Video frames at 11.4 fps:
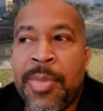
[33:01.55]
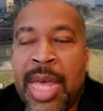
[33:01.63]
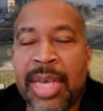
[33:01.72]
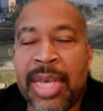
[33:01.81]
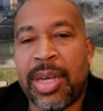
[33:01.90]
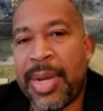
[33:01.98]

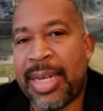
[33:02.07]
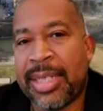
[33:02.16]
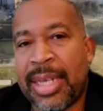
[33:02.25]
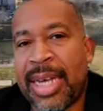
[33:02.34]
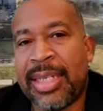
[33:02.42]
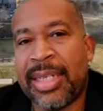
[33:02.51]
that's gonna be
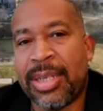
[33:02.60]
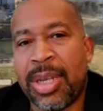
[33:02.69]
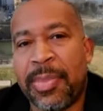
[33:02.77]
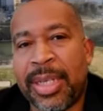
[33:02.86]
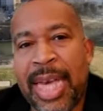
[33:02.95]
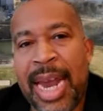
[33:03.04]

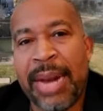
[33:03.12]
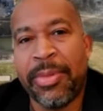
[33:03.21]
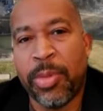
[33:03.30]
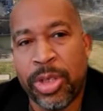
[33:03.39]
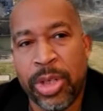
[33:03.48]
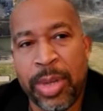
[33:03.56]
exciting with
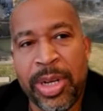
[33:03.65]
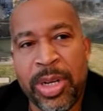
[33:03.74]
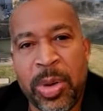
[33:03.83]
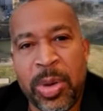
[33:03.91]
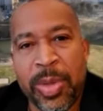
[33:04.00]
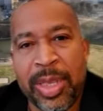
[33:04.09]
what you're gonna be
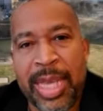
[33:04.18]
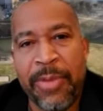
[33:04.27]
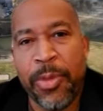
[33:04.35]
doing with that.